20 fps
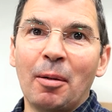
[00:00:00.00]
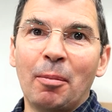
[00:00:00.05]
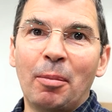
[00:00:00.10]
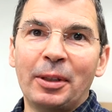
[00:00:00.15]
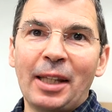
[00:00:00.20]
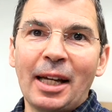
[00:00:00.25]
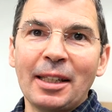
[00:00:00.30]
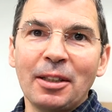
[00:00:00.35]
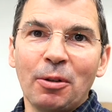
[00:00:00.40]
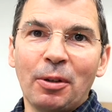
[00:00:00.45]

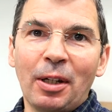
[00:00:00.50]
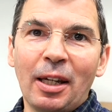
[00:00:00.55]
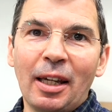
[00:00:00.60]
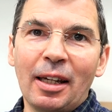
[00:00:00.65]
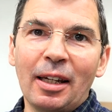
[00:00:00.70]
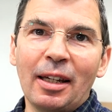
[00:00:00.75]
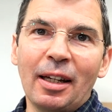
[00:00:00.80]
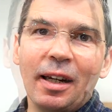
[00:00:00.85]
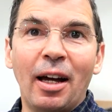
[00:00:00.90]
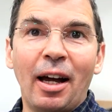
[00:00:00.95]
But that's
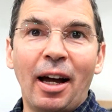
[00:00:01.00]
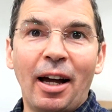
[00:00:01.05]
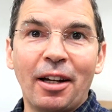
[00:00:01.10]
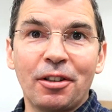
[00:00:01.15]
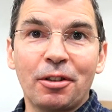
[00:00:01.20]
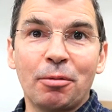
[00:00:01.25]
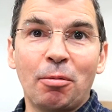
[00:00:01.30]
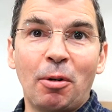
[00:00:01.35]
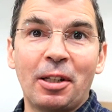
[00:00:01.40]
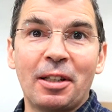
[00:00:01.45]
okay, I
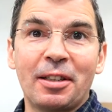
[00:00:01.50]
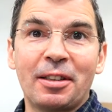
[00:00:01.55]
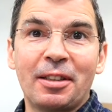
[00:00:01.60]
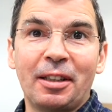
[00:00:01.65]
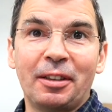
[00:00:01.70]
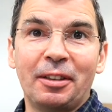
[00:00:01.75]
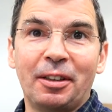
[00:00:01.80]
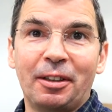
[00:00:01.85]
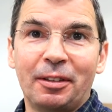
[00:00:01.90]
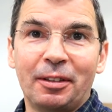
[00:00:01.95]
just want a
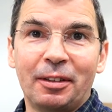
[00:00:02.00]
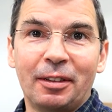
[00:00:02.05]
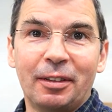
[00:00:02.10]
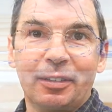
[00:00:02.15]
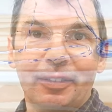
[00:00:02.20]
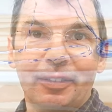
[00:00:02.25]
signal.